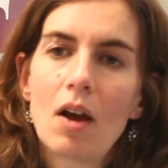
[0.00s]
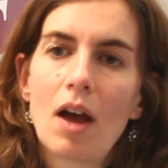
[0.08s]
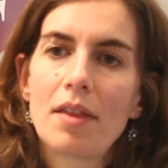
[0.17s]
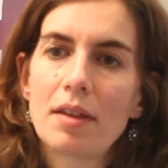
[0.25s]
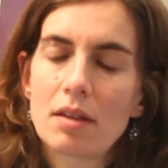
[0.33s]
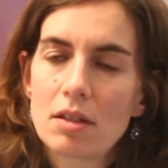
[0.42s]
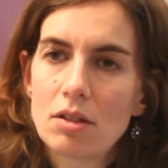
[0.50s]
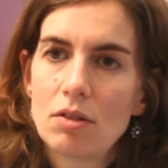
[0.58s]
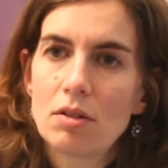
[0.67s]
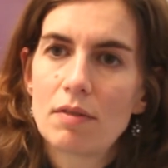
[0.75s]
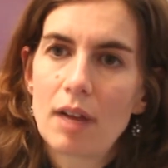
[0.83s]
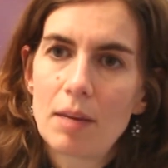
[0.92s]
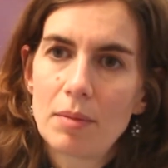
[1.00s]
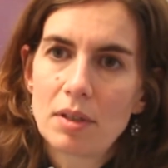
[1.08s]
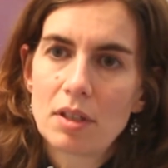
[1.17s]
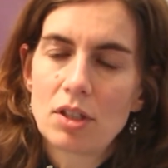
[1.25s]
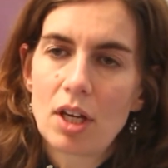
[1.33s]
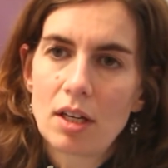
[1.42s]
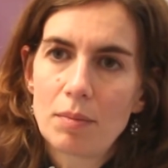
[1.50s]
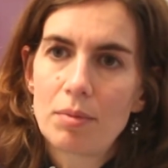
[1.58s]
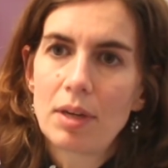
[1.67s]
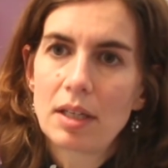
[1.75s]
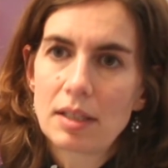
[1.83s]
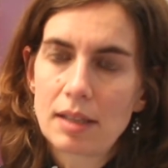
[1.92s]
I think this new development agenda
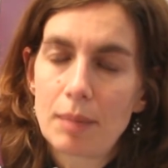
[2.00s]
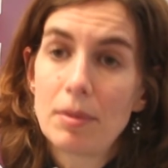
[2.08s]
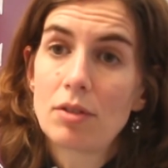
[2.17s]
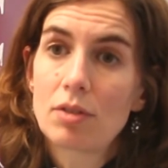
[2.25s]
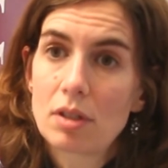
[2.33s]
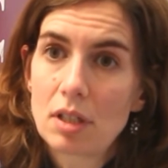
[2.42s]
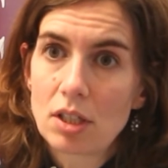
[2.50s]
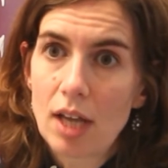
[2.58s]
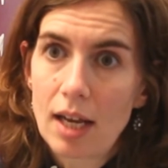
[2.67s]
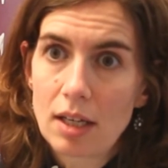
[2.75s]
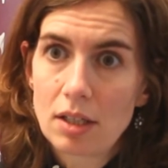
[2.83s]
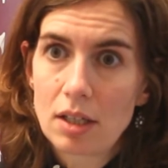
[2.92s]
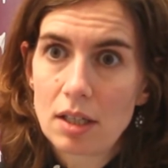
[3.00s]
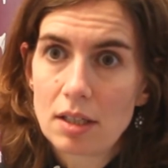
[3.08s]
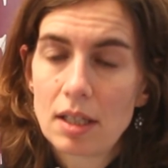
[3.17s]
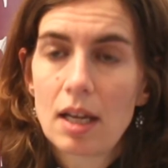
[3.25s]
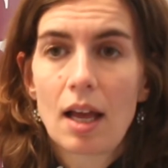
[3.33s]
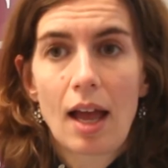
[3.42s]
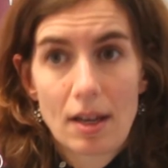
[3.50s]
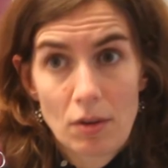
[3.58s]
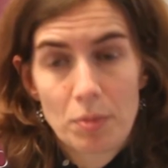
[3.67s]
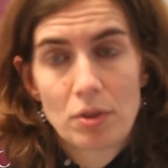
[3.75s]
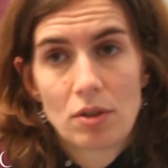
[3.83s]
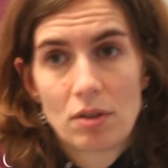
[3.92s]
brings some interesting challenges and
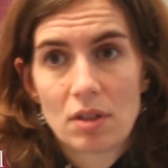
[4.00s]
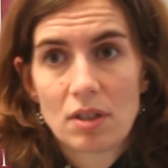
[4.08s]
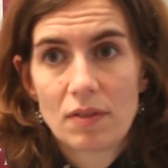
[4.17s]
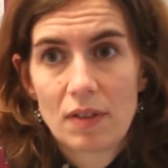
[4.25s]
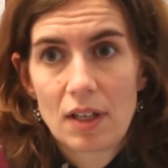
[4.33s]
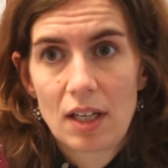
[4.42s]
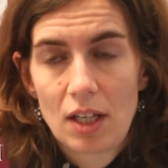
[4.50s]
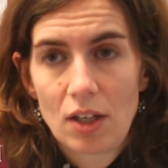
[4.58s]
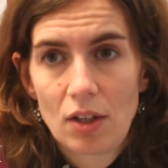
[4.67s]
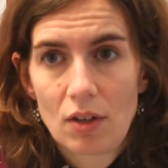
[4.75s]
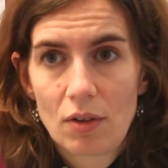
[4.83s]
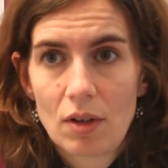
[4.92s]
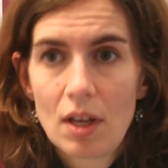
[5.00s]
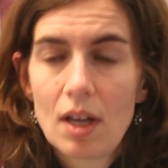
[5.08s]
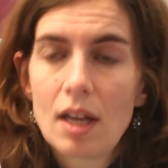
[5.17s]
opportunities for the EU.